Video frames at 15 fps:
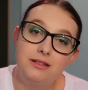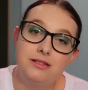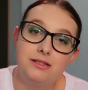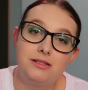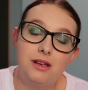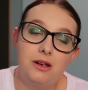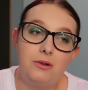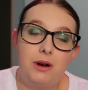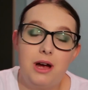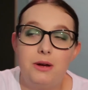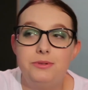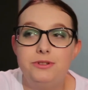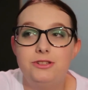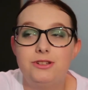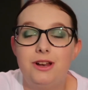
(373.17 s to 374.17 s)
So I
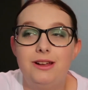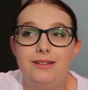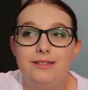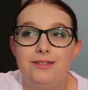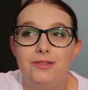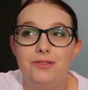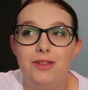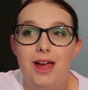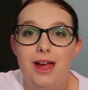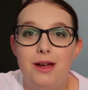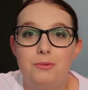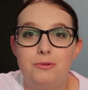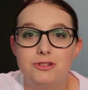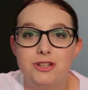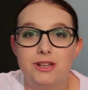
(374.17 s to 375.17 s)
was just like there
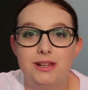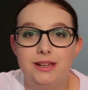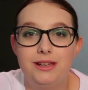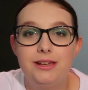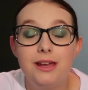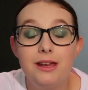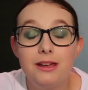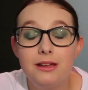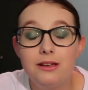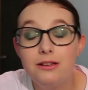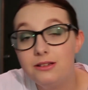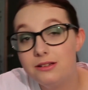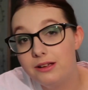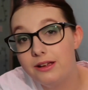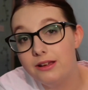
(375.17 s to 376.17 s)
watching the gig.
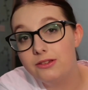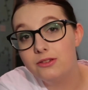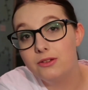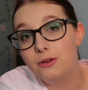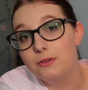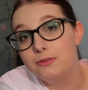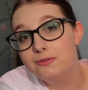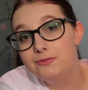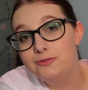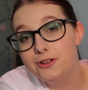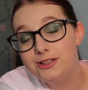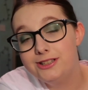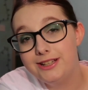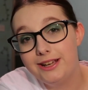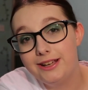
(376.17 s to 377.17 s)
Here's some
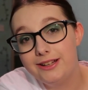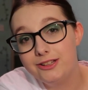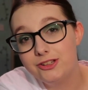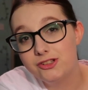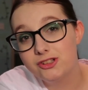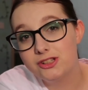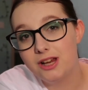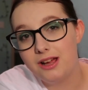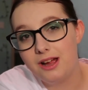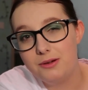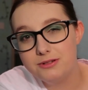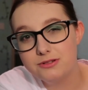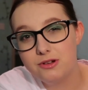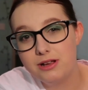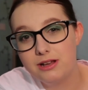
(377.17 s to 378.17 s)
footage. Like, I
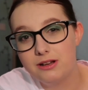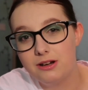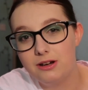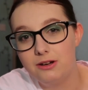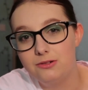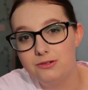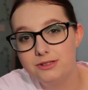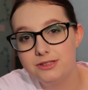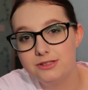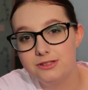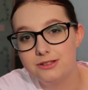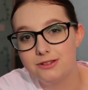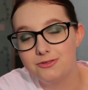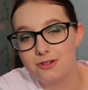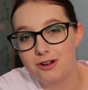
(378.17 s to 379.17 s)
was quite close
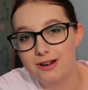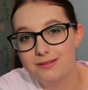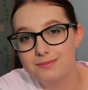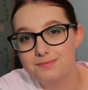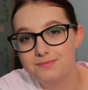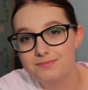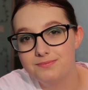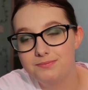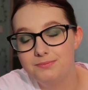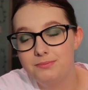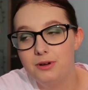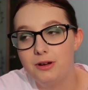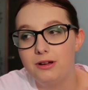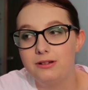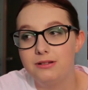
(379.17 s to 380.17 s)
to the front,
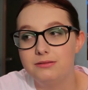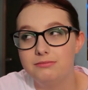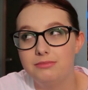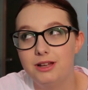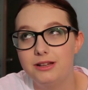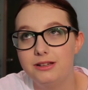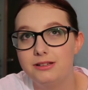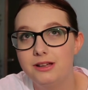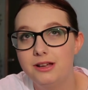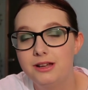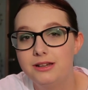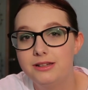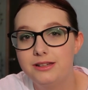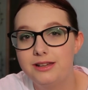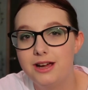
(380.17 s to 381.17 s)
but like
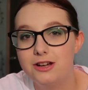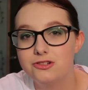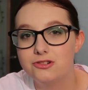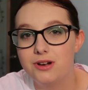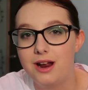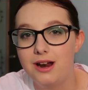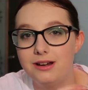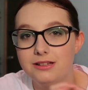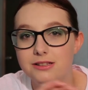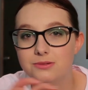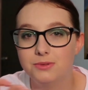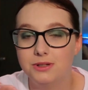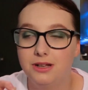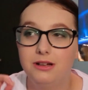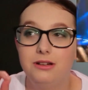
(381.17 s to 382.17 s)
Natasha and Alice
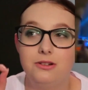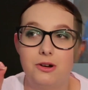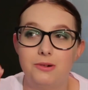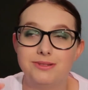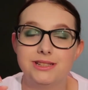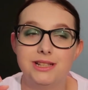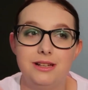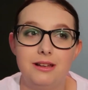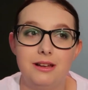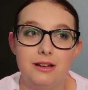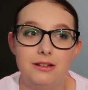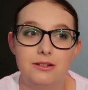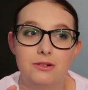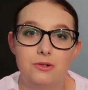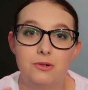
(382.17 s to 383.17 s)
were like obviously
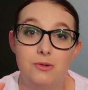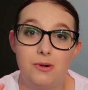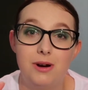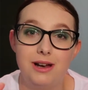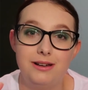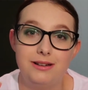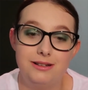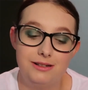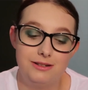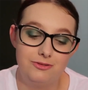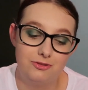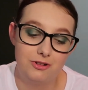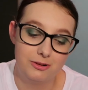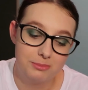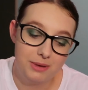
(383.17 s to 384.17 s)
like quite in
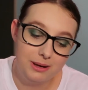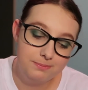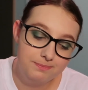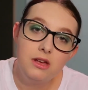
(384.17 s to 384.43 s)
front of me,